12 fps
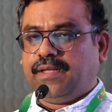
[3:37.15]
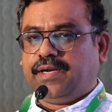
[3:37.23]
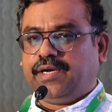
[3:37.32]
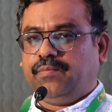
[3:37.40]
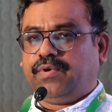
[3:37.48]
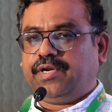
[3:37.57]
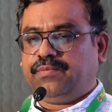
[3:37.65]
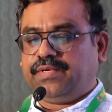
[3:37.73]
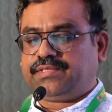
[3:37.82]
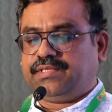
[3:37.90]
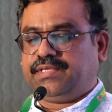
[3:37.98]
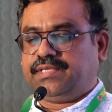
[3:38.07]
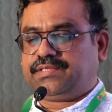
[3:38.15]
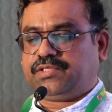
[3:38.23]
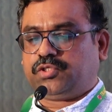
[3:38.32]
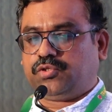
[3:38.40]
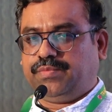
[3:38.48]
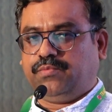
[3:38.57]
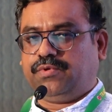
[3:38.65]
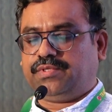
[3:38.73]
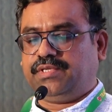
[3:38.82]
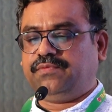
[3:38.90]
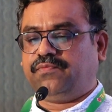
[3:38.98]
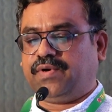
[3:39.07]
and body mass index should be more
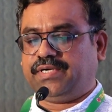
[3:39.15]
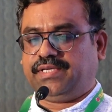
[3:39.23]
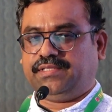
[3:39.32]
than 40.